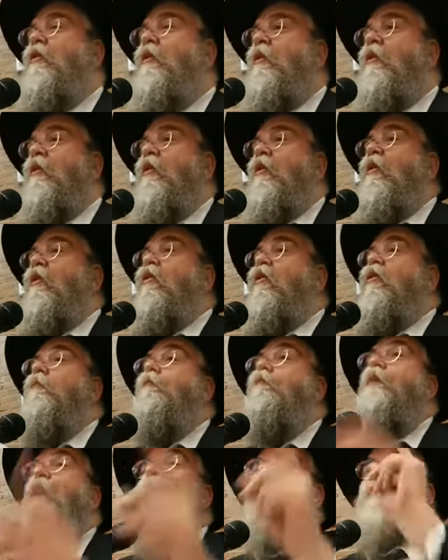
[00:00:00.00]
you heard
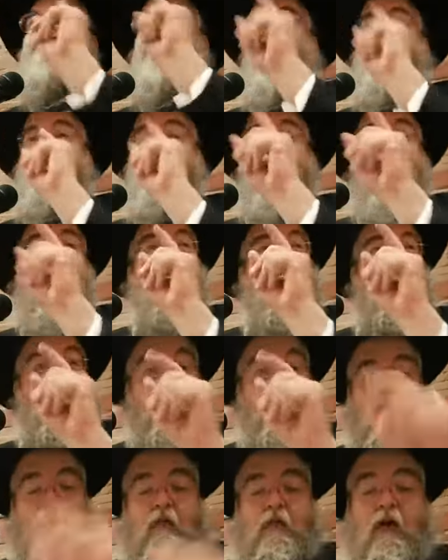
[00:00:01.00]

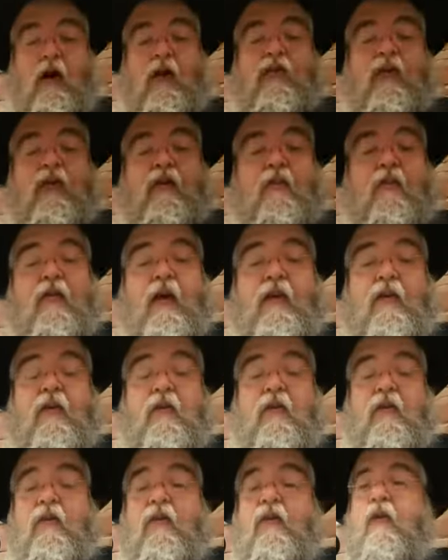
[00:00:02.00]
bits and pieces
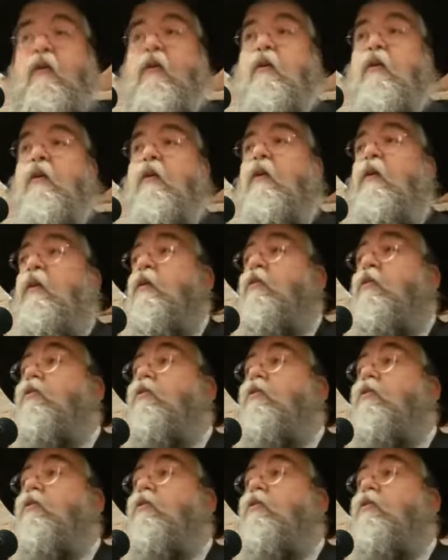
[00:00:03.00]
of this letter.